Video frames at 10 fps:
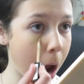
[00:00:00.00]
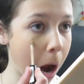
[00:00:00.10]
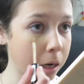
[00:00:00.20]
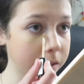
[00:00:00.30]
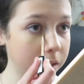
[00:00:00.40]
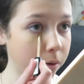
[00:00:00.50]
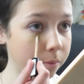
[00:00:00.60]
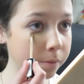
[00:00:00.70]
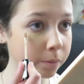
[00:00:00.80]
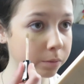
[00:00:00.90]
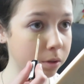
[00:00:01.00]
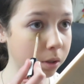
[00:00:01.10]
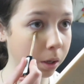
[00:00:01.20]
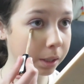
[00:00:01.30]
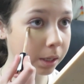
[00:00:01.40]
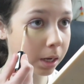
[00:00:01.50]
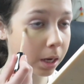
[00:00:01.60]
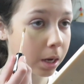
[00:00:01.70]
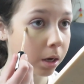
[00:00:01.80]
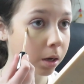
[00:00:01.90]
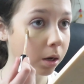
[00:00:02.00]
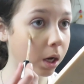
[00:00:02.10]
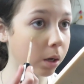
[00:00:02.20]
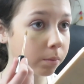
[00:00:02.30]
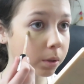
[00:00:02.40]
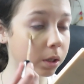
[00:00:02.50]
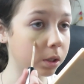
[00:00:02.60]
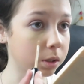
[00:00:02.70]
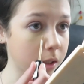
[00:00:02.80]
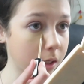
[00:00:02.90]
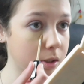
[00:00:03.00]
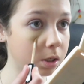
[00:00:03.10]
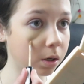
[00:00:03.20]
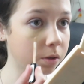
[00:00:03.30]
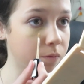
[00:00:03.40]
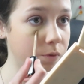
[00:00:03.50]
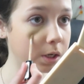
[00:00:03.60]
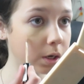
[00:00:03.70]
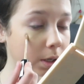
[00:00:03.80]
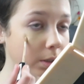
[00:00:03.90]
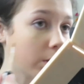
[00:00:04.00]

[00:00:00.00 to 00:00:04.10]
I can see why my mum doesn't like it, because it's actually a nice, really like